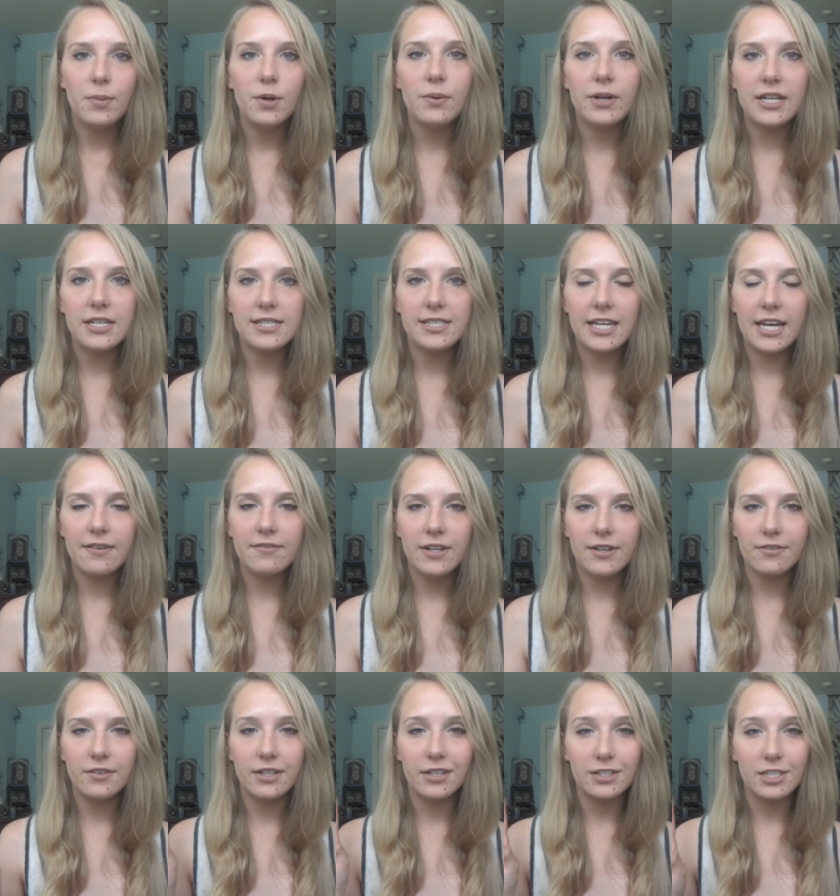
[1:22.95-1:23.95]
But when I say I've
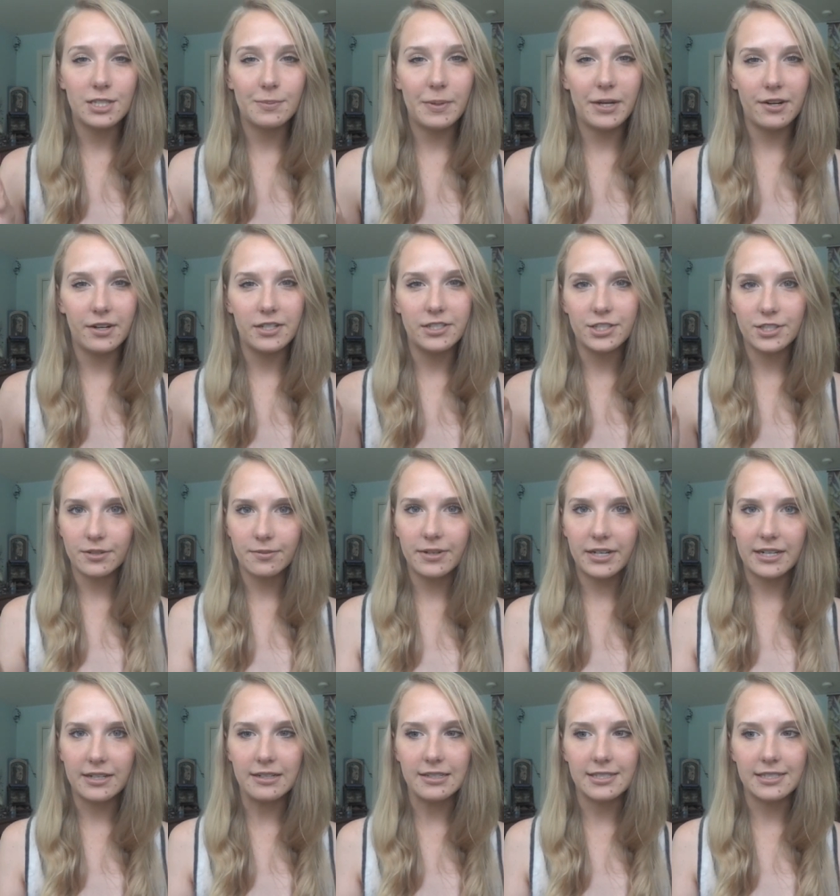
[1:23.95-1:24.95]
never experienced a
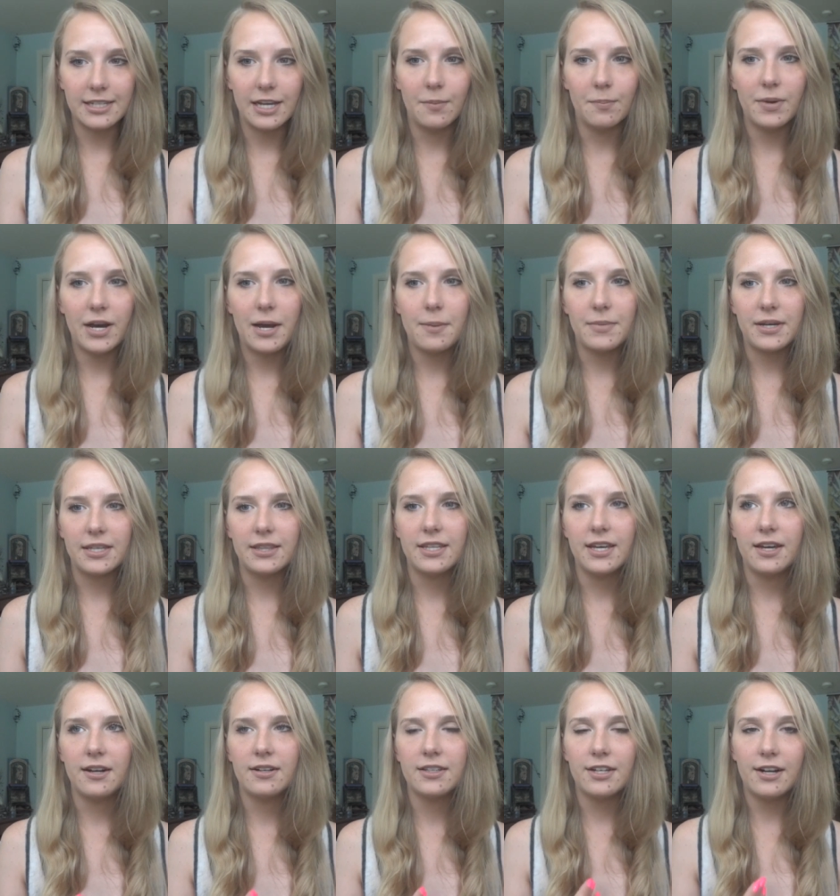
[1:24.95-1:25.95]
reading slump, I mean
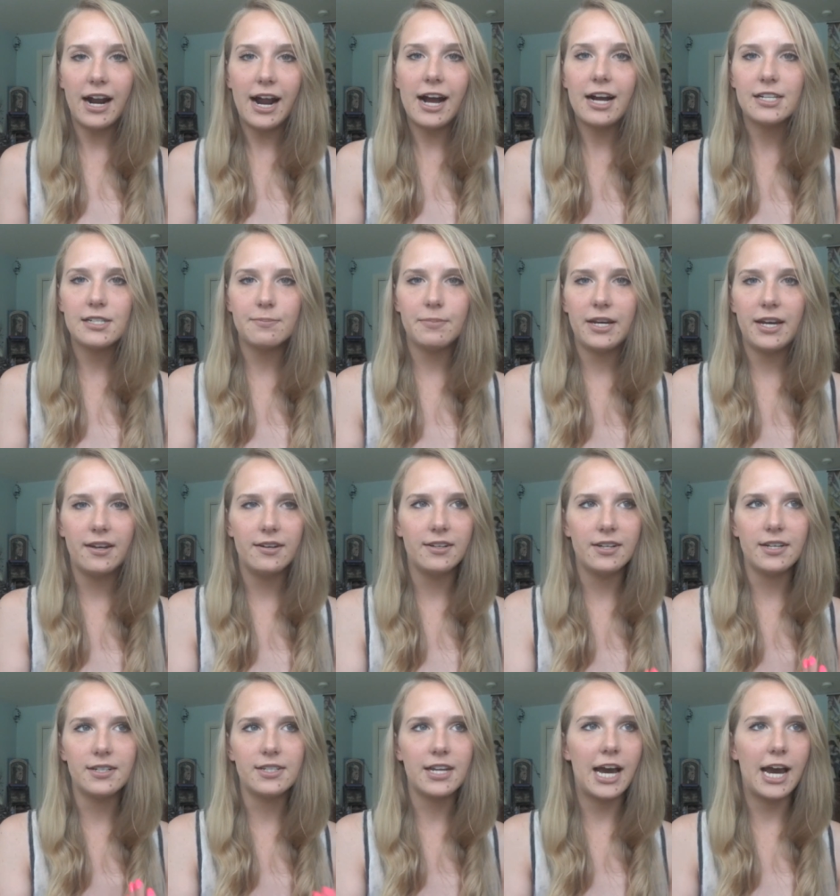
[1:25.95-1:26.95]
that there has been
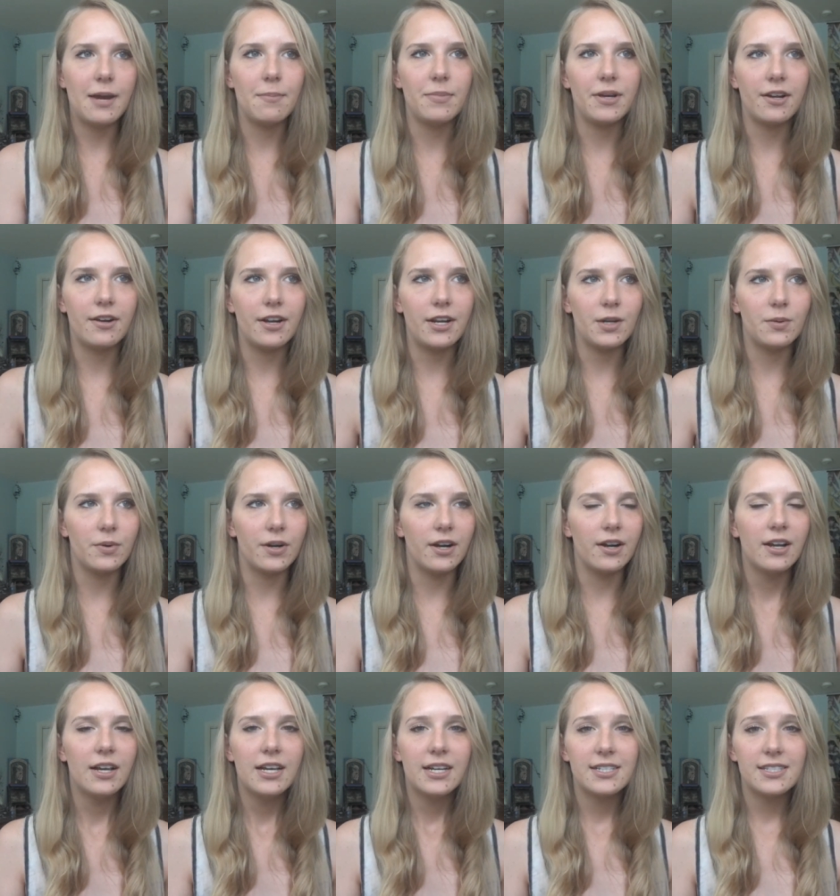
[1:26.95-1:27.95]
a time period
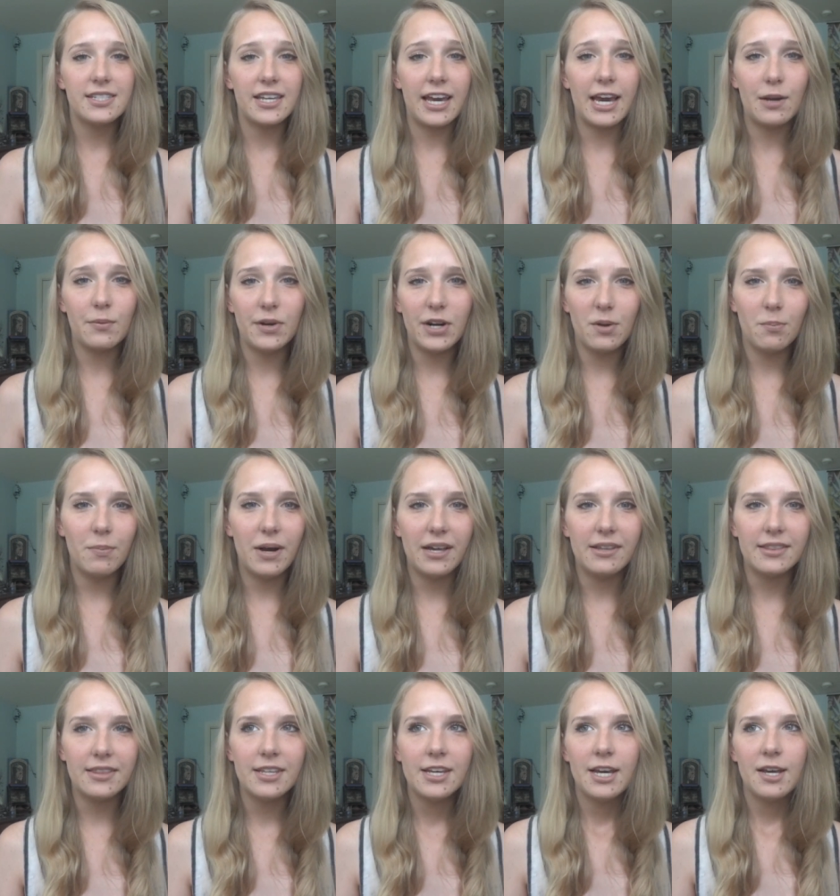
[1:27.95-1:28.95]
where, say I went a
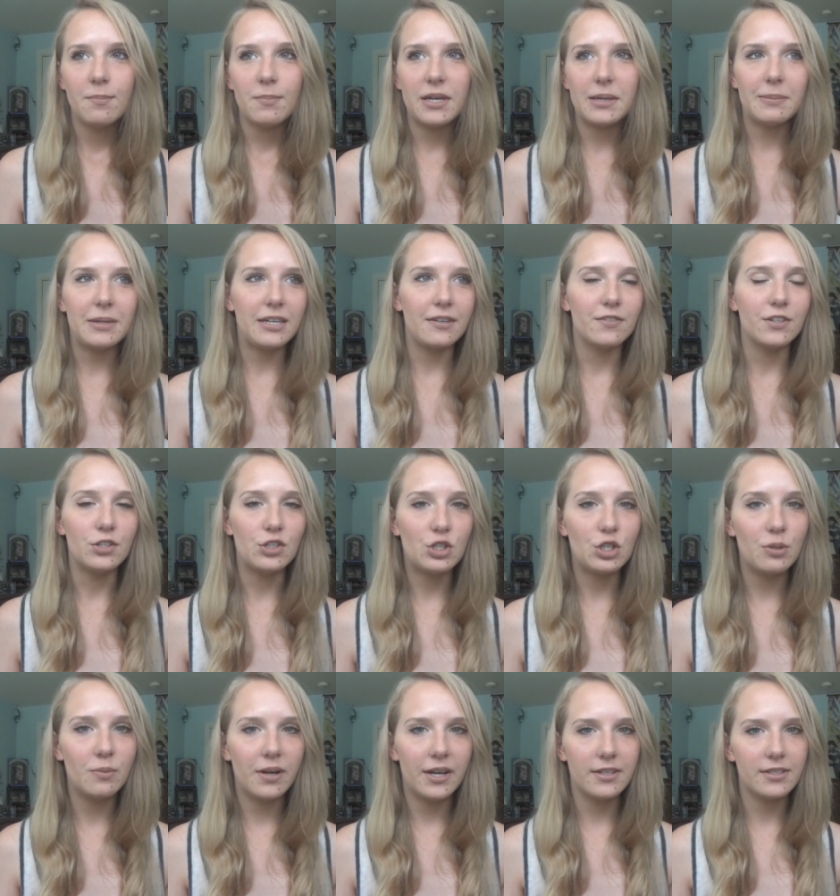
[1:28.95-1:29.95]
month, maybe even
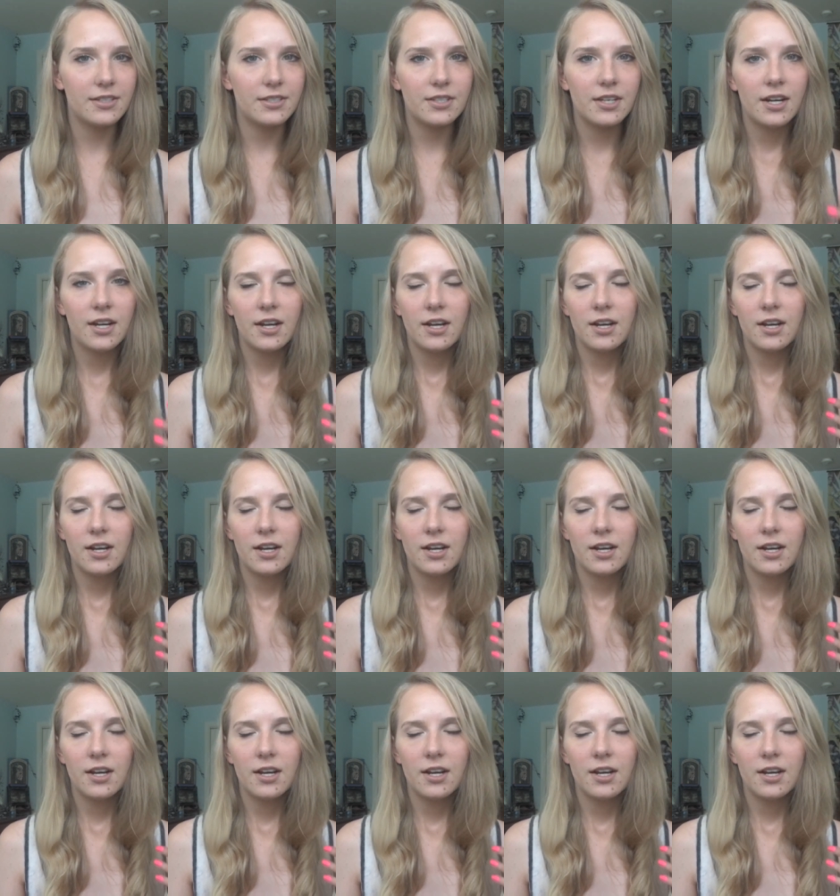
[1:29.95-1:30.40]
two months